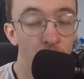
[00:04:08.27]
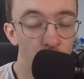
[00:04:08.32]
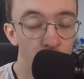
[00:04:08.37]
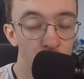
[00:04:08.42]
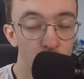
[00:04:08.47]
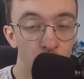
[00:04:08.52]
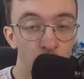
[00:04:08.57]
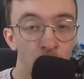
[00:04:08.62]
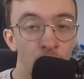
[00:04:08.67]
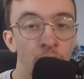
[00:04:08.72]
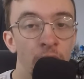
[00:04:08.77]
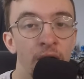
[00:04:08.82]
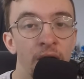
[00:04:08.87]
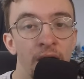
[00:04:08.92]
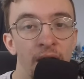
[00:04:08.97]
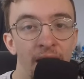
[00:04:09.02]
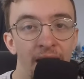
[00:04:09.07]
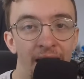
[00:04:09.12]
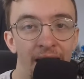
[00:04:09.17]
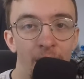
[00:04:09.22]
sure
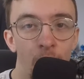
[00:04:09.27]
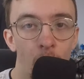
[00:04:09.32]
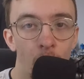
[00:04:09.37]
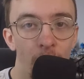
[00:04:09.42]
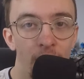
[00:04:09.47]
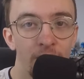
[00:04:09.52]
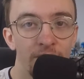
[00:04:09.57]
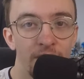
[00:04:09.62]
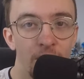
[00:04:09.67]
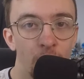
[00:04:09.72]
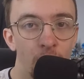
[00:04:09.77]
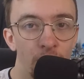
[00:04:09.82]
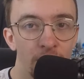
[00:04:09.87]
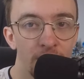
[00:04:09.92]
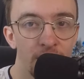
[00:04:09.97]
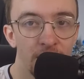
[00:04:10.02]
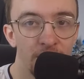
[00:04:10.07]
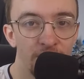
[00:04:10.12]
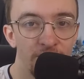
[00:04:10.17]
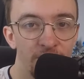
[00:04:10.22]
how well that'll
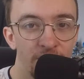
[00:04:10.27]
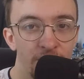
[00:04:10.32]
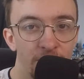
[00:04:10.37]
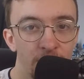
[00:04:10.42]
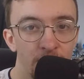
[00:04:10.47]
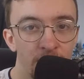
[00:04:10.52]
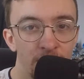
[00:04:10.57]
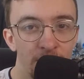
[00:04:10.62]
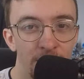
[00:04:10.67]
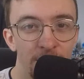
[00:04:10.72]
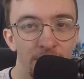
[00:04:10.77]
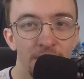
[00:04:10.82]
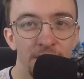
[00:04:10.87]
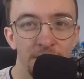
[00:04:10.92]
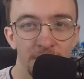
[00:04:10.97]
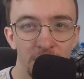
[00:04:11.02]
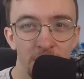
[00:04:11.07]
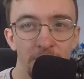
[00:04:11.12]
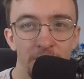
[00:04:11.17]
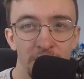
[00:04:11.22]
work out for them.
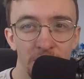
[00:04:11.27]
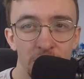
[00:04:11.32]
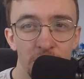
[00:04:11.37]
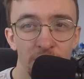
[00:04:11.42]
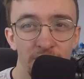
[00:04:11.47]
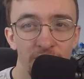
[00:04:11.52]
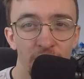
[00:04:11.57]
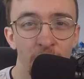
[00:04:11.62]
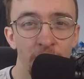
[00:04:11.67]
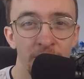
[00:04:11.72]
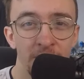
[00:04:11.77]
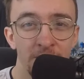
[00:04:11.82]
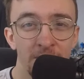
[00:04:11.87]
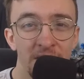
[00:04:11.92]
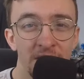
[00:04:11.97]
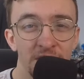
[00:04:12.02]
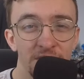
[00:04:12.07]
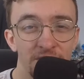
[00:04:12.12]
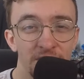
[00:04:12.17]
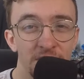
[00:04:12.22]
It's going to be a tough opening
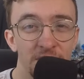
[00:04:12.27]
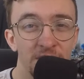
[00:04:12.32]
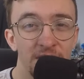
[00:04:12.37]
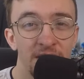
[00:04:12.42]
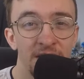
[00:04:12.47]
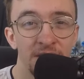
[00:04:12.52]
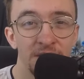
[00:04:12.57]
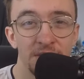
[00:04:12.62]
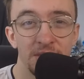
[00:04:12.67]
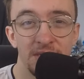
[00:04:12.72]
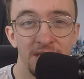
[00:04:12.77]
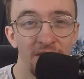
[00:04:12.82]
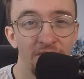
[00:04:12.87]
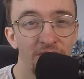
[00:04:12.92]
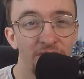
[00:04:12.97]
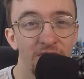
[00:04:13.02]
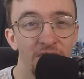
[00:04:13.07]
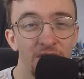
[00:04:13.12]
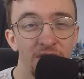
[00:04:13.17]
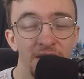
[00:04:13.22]
match for the Saints,
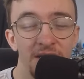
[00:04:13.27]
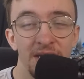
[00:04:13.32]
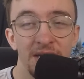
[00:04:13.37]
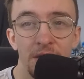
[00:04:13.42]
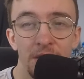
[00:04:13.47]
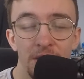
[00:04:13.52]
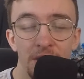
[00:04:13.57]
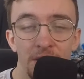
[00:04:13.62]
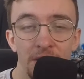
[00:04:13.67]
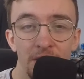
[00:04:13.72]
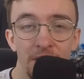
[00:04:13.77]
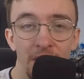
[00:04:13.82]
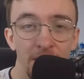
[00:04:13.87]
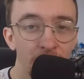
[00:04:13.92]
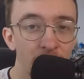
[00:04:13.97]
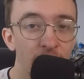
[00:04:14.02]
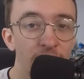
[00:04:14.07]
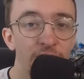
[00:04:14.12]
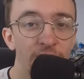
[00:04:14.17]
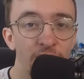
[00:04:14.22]
definitely.
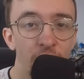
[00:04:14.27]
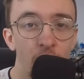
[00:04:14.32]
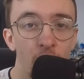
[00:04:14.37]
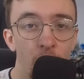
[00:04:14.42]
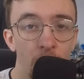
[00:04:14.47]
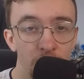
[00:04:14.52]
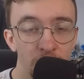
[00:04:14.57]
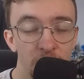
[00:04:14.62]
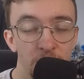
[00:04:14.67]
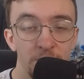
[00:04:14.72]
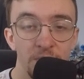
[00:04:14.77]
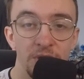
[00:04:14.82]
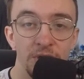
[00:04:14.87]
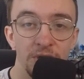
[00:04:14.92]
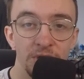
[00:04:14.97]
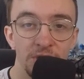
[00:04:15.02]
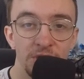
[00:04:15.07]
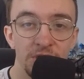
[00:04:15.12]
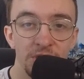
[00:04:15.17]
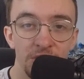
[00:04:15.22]
I'm going 4-1
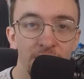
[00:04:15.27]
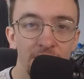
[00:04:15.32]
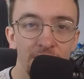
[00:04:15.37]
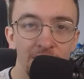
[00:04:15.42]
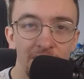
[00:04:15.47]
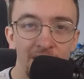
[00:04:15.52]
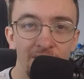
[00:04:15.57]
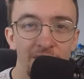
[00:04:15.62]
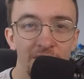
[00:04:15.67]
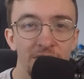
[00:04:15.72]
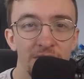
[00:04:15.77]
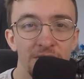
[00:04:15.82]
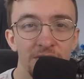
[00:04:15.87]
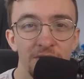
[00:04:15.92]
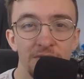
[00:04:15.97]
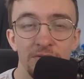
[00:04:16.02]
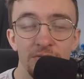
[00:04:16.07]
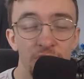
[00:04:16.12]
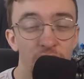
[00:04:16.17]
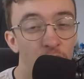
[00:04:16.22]
Spurs. I
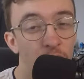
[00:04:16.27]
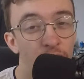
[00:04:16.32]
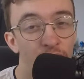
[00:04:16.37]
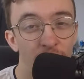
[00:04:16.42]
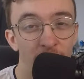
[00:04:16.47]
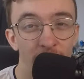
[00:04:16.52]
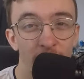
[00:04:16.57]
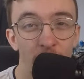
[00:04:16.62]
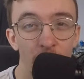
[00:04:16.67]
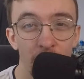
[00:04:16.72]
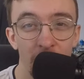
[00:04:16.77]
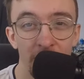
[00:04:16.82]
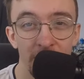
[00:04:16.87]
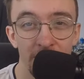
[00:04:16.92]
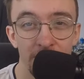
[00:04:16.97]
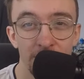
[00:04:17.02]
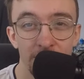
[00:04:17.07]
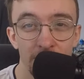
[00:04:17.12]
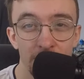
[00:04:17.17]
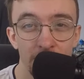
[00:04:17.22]
reckon Joe Aribo
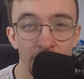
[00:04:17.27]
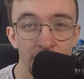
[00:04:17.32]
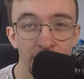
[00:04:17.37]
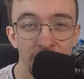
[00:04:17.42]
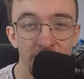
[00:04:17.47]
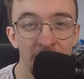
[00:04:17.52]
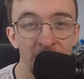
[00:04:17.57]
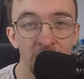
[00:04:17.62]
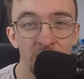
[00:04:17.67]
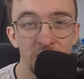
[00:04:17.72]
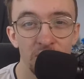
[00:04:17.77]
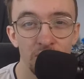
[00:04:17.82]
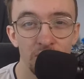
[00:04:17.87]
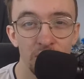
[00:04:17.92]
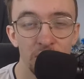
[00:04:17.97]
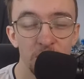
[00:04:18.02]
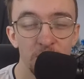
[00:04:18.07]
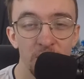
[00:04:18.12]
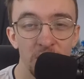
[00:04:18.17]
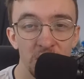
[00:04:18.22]
might dance through
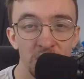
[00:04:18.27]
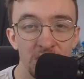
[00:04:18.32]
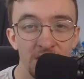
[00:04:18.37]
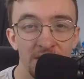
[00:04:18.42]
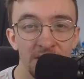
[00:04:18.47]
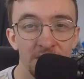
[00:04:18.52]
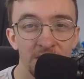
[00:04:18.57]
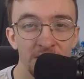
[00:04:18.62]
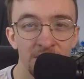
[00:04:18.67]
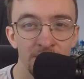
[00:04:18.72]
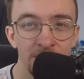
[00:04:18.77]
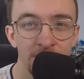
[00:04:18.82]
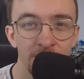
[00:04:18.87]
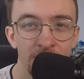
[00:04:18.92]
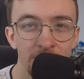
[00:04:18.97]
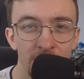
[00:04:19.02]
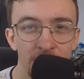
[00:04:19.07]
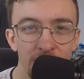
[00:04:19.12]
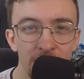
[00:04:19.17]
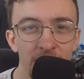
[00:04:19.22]
the Spurs lines and
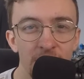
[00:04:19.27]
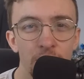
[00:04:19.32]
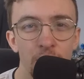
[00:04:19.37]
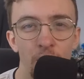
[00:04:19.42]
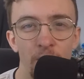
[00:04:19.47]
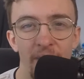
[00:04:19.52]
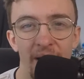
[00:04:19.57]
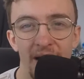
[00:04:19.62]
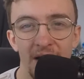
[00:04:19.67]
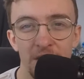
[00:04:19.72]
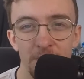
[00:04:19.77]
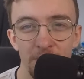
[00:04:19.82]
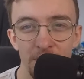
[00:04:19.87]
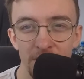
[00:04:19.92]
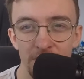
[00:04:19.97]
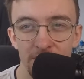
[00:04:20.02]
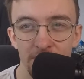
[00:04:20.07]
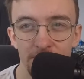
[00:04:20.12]
get a goal back, but